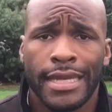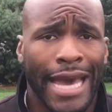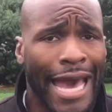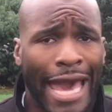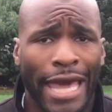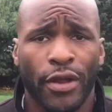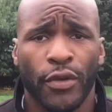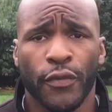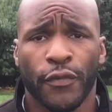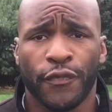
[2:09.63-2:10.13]

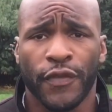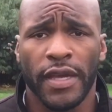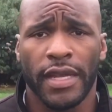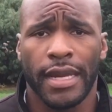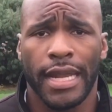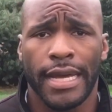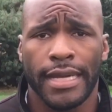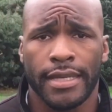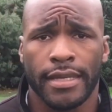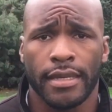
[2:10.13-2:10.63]
I don't feel
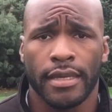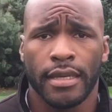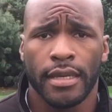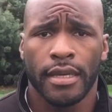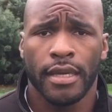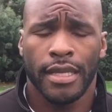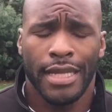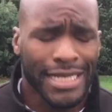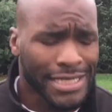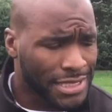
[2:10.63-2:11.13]
like it.
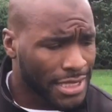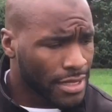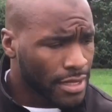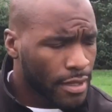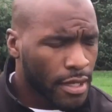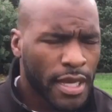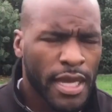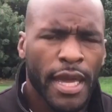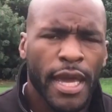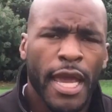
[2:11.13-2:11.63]
Listen,
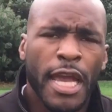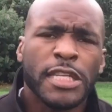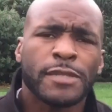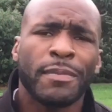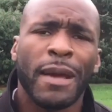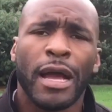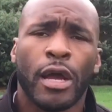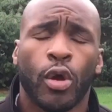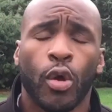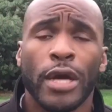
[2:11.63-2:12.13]
here's
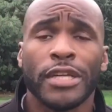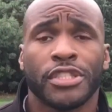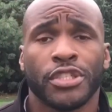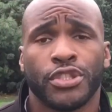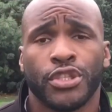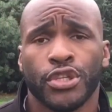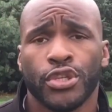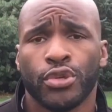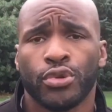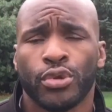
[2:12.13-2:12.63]
my question
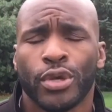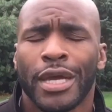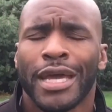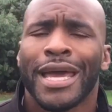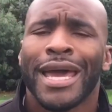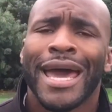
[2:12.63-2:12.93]
to you.